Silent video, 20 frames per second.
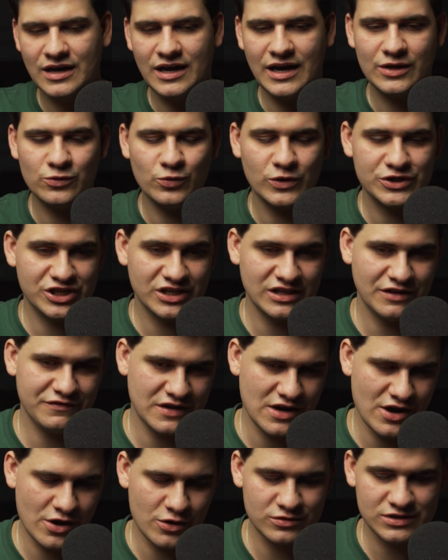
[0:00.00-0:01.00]
and watching the
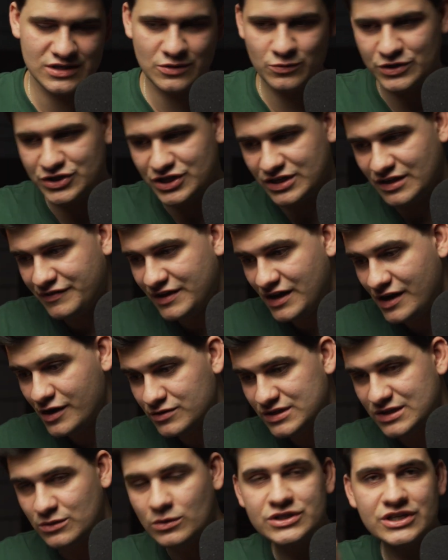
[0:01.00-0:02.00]
videos and watching the
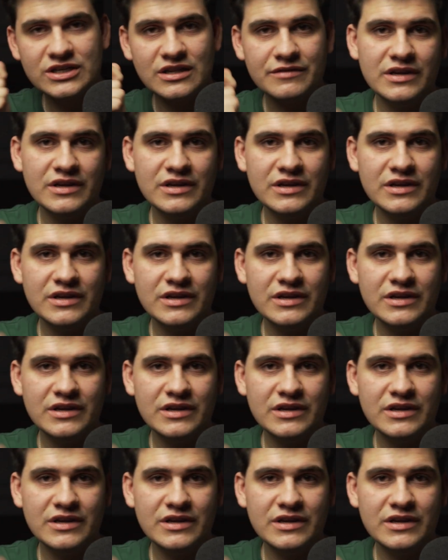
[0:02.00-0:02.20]
videos and watching